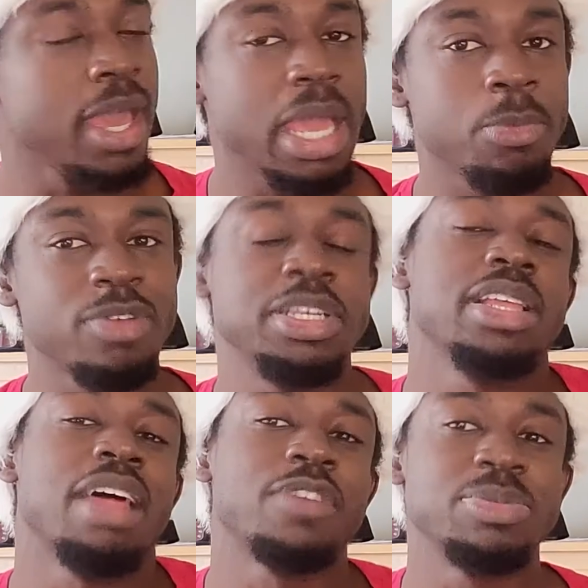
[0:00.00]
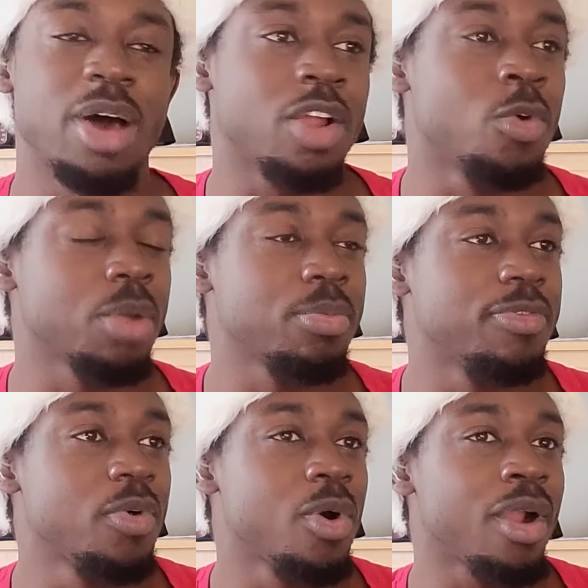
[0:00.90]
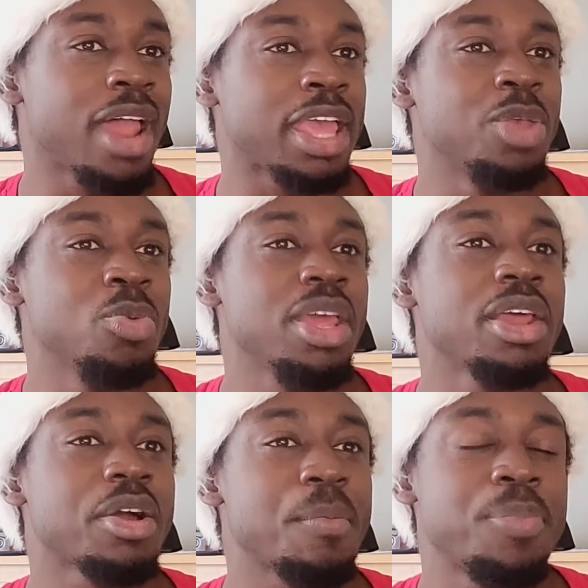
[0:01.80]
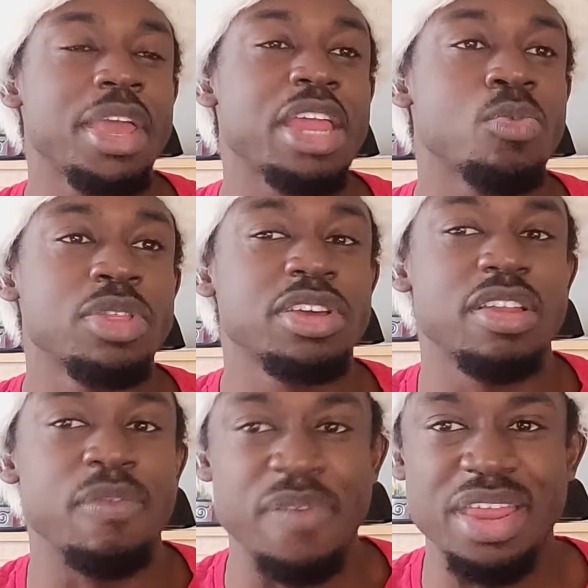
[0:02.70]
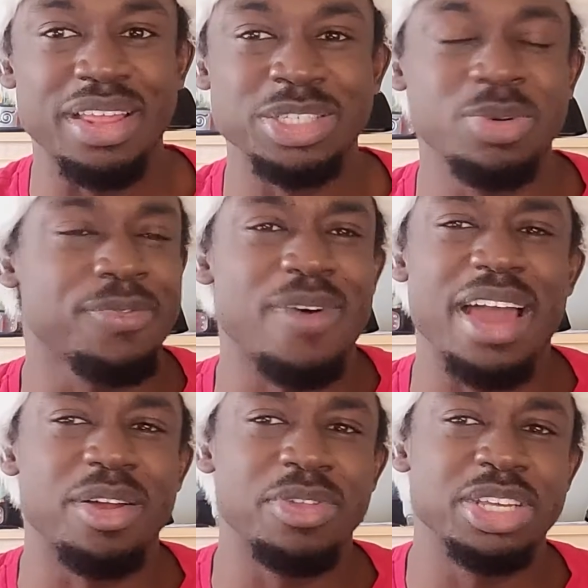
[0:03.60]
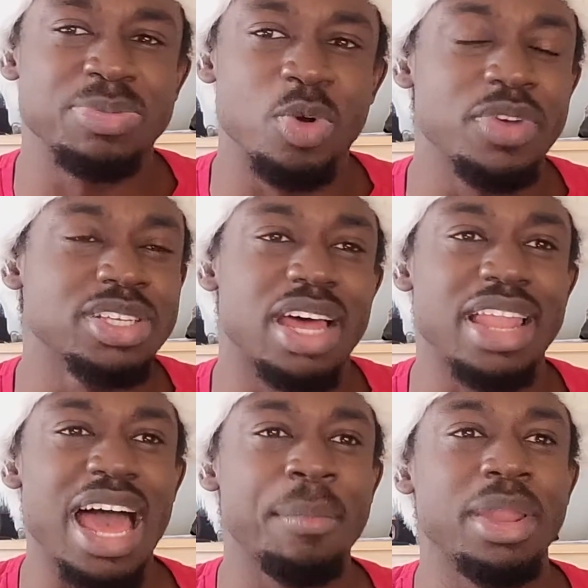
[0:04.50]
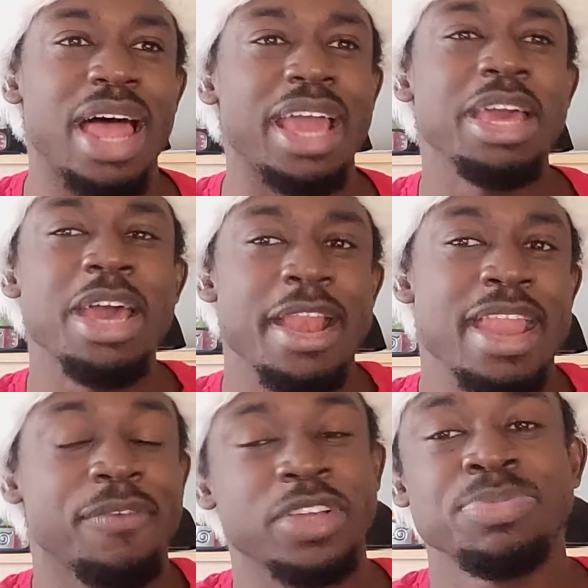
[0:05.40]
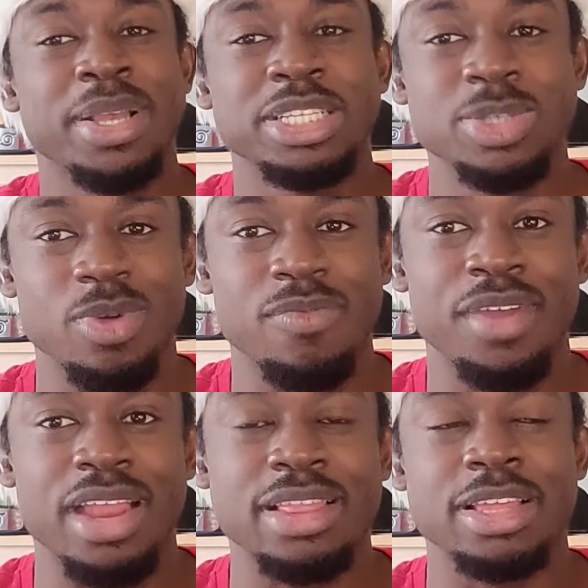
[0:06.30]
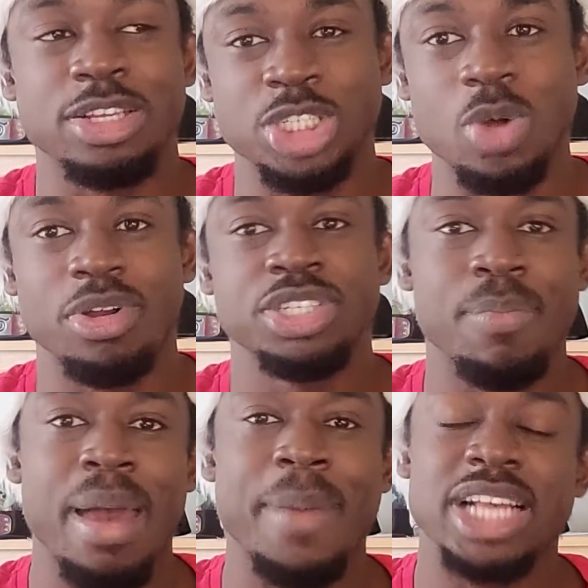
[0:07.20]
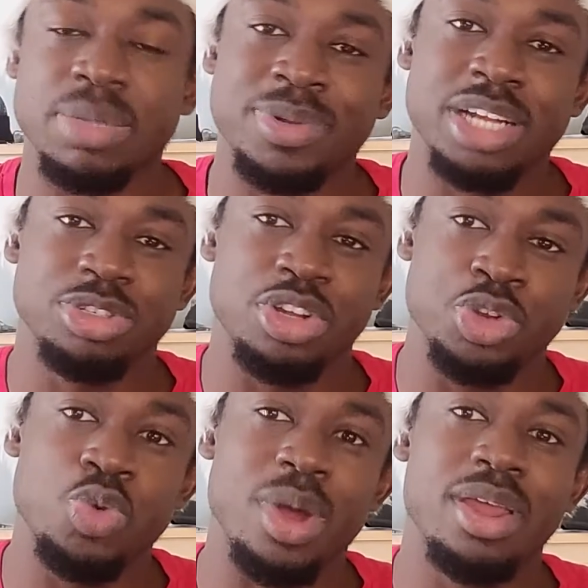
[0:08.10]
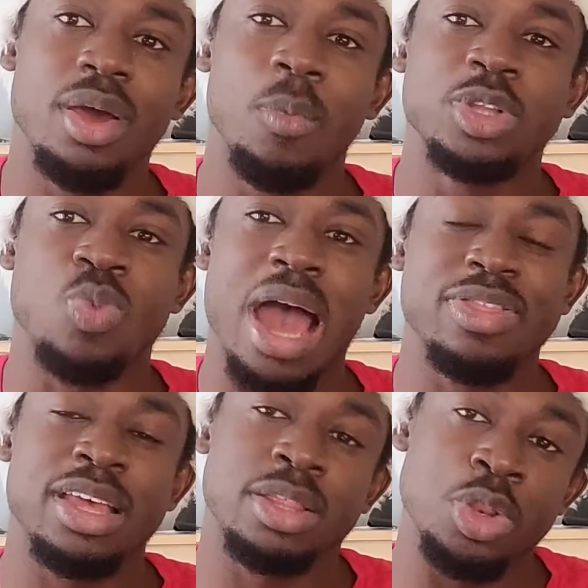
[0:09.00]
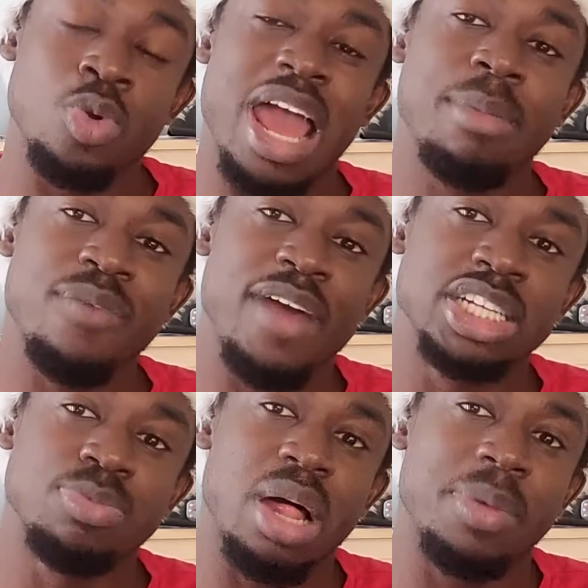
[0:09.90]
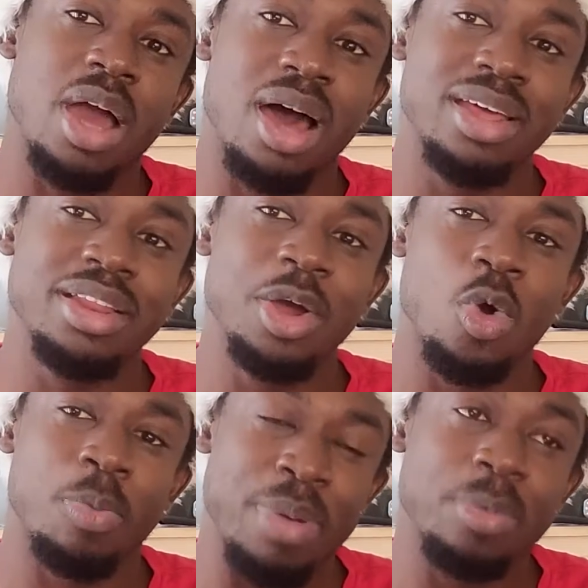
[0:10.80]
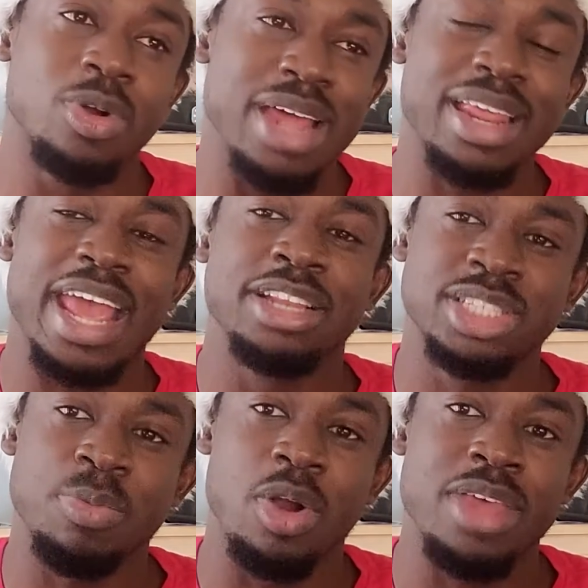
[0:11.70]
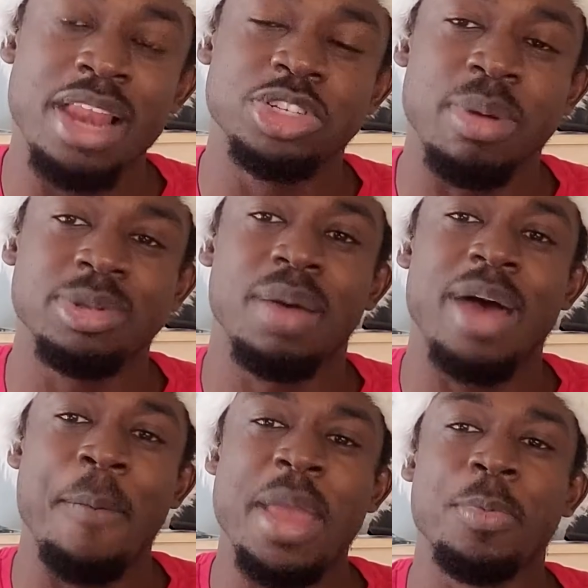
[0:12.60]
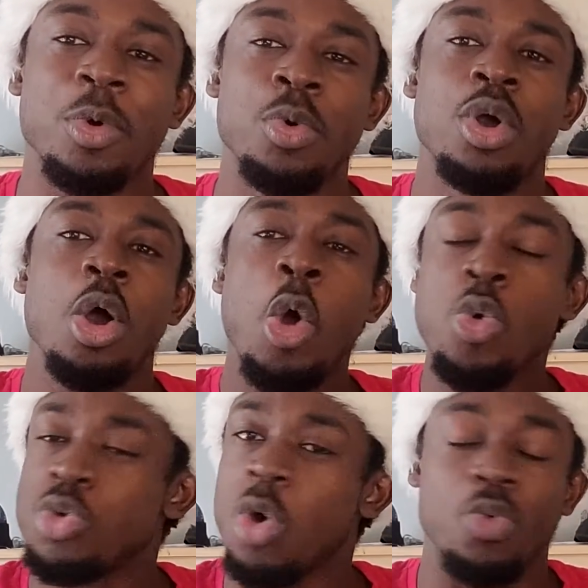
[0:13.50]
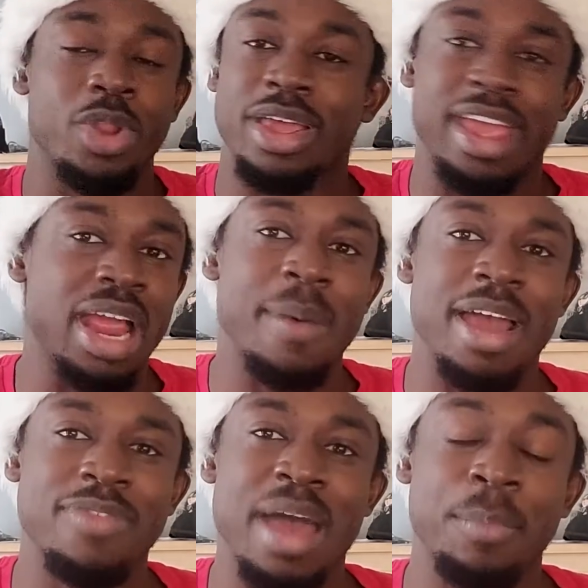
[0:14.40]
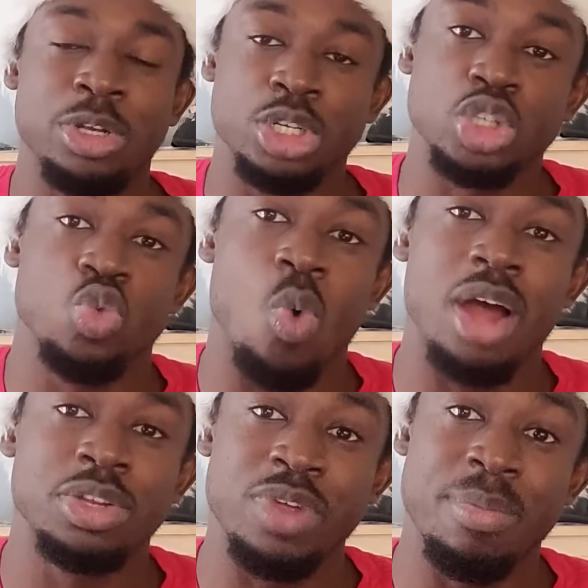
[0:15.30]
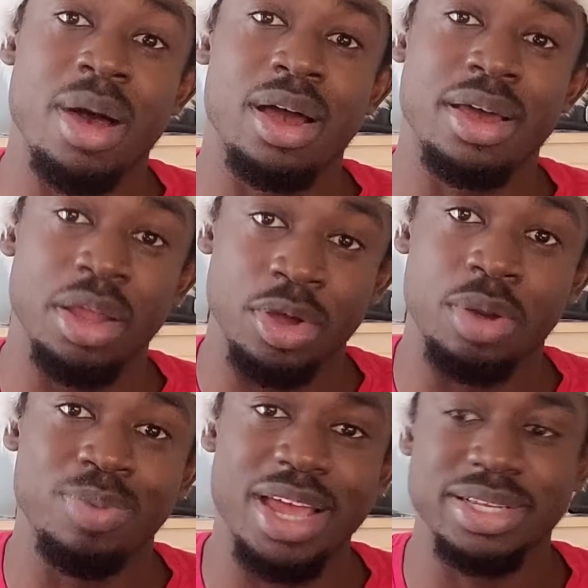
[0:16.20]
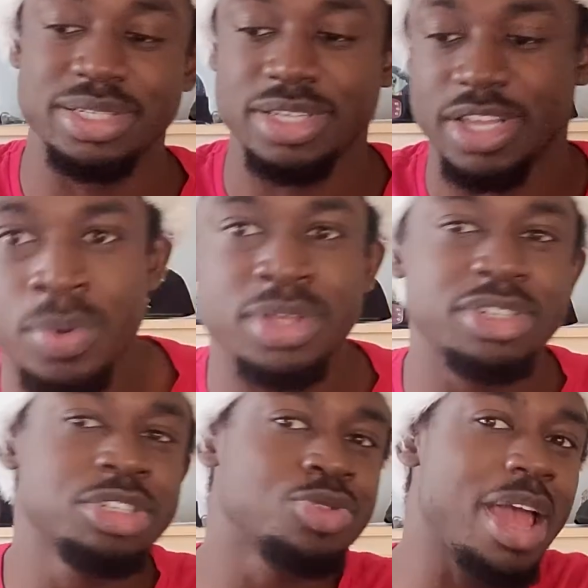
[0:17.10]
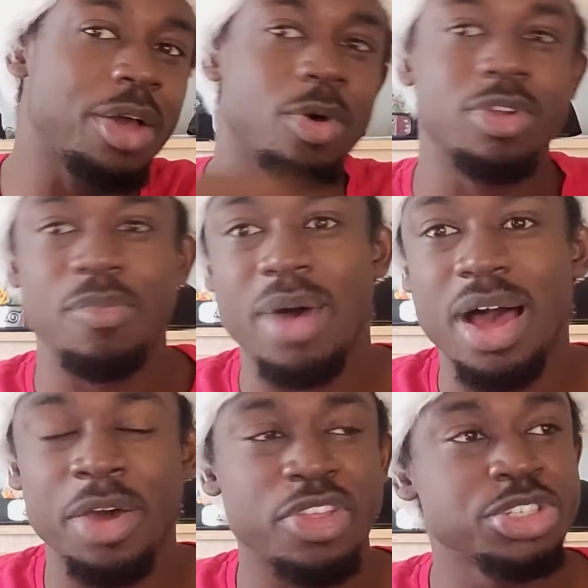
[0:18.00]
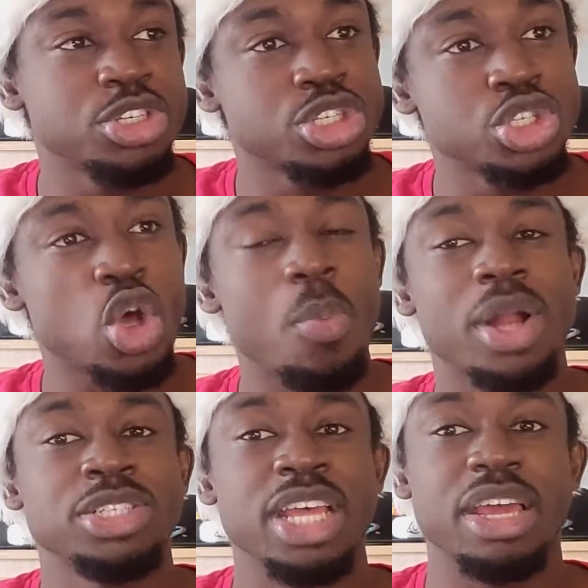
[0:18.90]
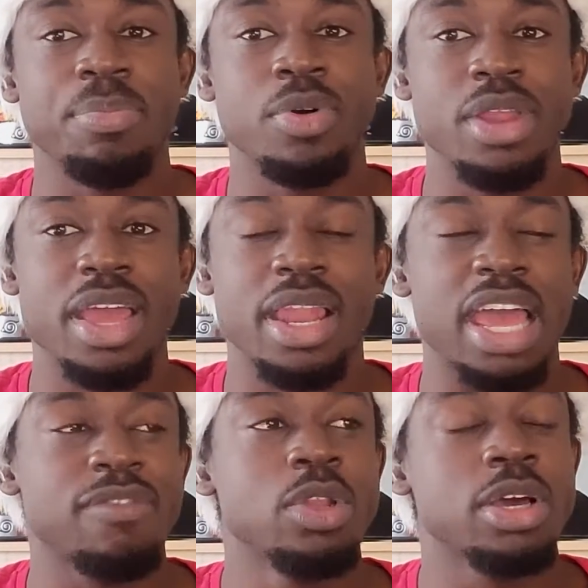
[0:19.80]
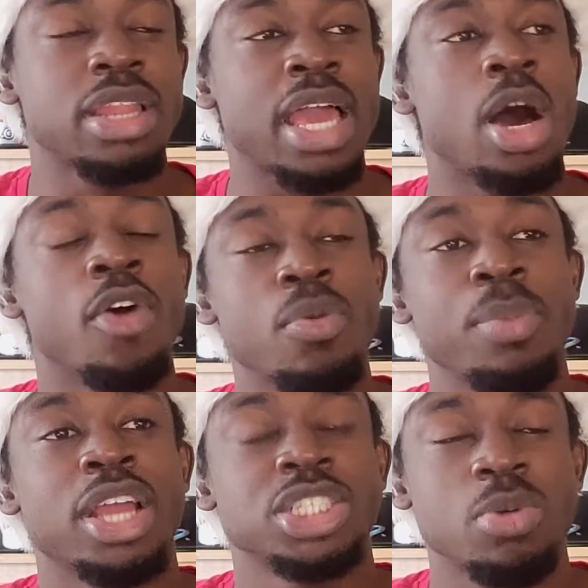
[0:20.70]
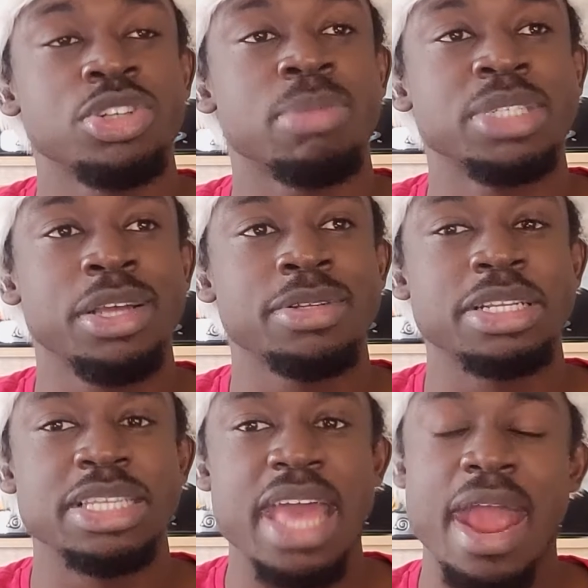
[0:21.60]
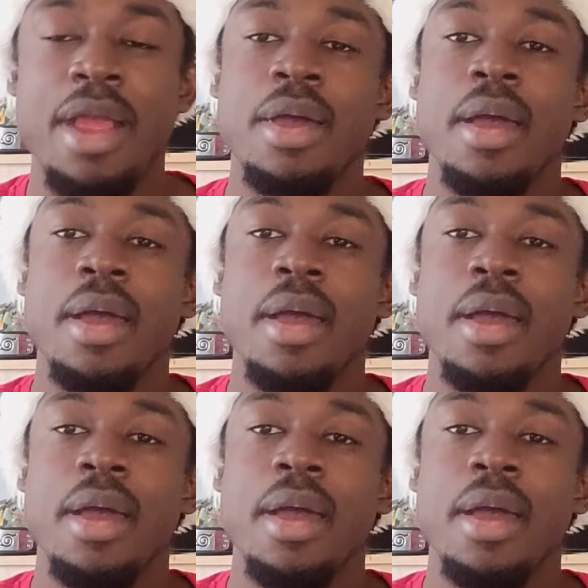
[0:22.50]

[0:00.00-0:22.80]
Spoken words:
And we've seen that Netflix model work before. Like, you need to compete with convenience. You could find all these movies online, but like, Netflix makes it so convenient. I think the Shonen Jump app has the potential to do it, which is why I think newer anime fans are probably on it, or people who are dedicated to supporting the industry. I'm talking about people who don't really care about that, but just want to read manga in a good place. With their stranglehold of manga, there's just so much they could put in. Like, if you look at like all the big Shonen Jump series, it's there.